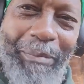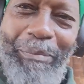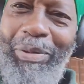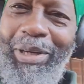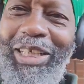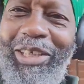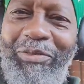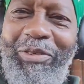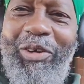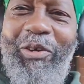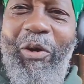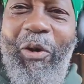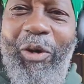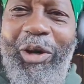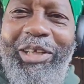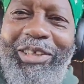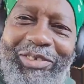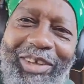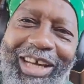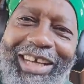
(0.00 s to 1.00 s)
but it's
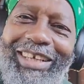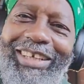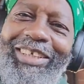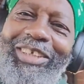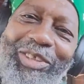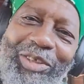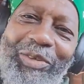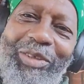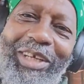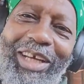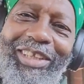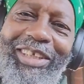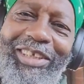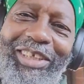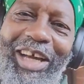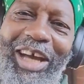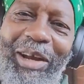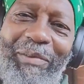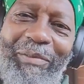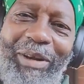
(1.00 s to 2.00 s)
recorded, so I can listen to another
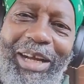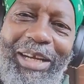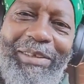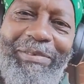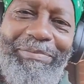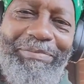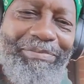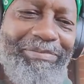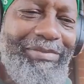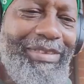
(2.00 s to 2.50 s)
time, right?